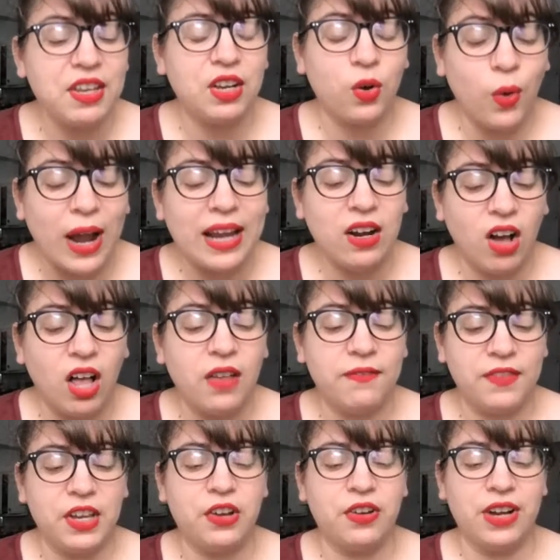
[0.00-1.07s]
quite all
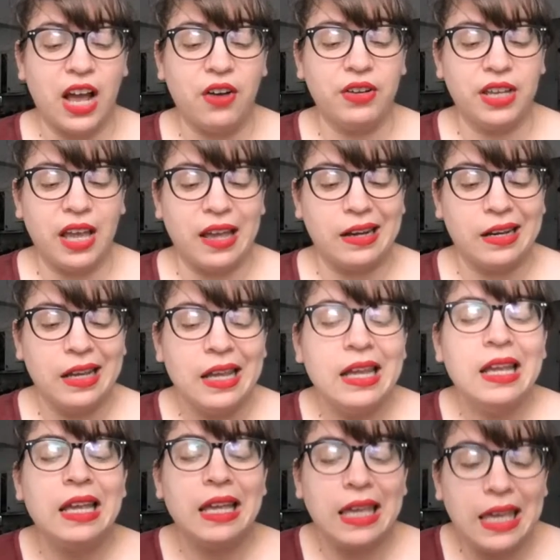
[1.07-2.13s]
figured out yet.
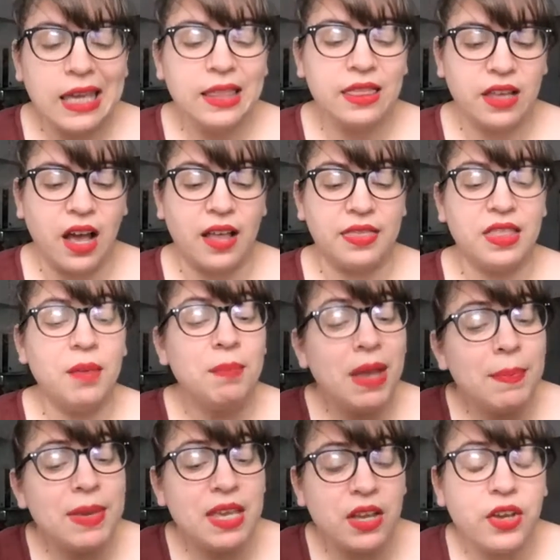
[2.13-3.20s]
He thought that
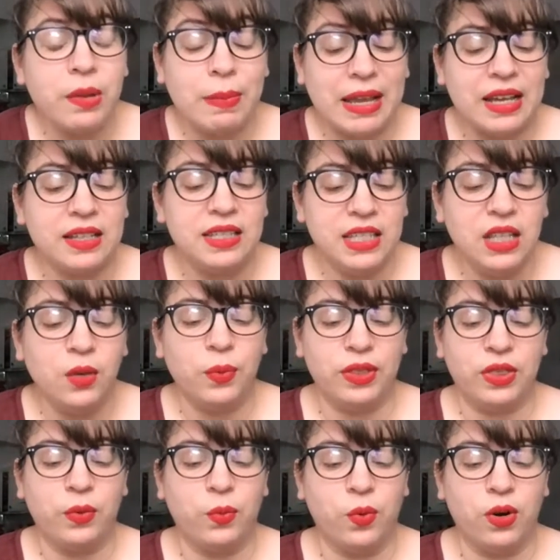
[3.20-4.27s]
maybe he could make a deal with
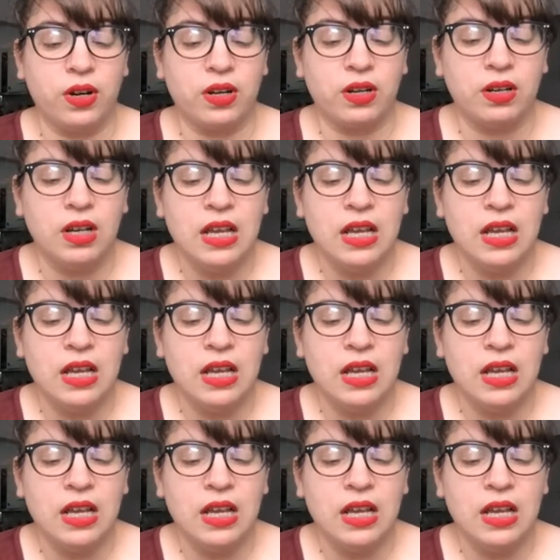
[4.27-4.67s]
the Warden.